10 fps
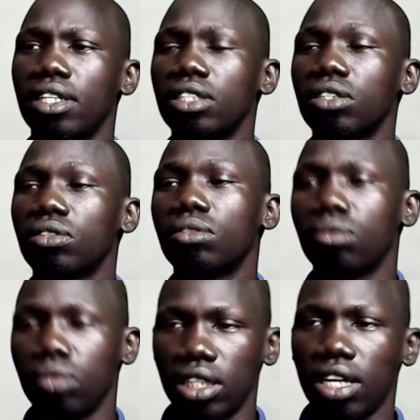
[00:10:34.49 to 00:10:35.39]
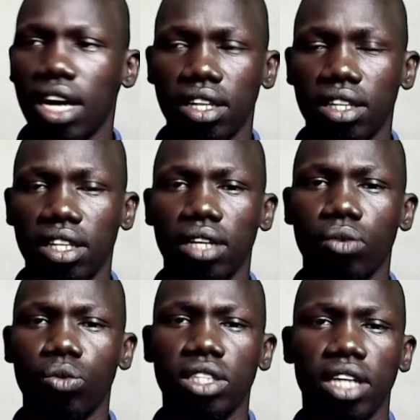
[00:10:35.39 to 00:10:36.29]
so with other thing
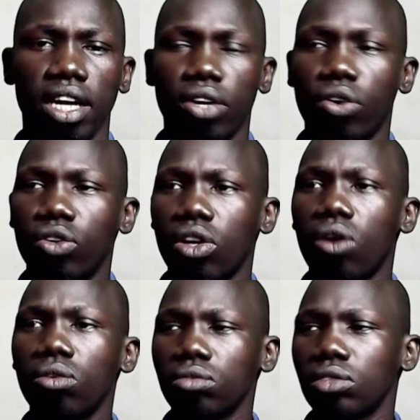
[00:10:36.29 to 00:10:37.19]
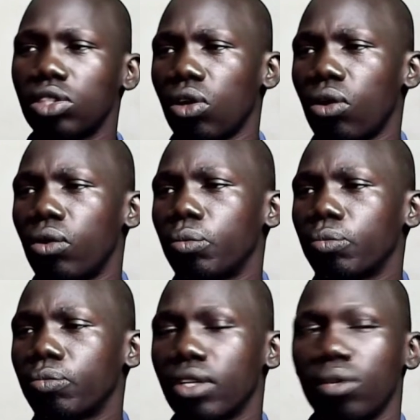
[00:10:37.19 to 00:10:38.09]
which I don't know so
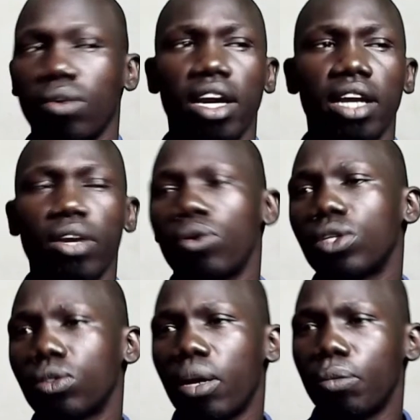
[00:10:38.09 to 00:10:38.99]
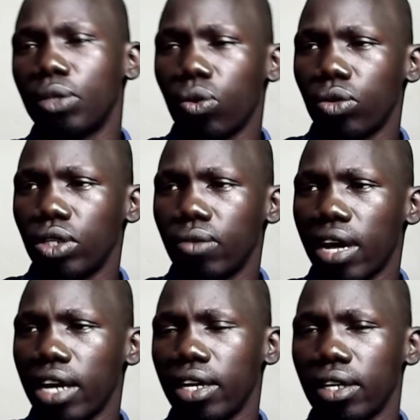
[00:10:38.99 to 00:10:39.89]
what I know is what I'm showing you
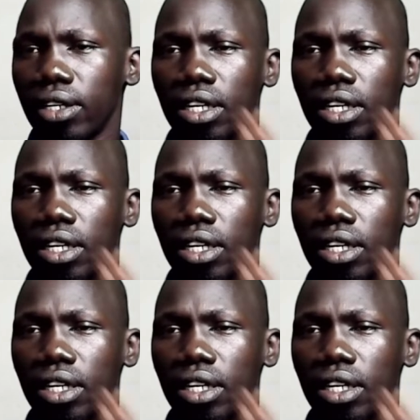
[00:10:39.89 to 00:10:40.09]
right here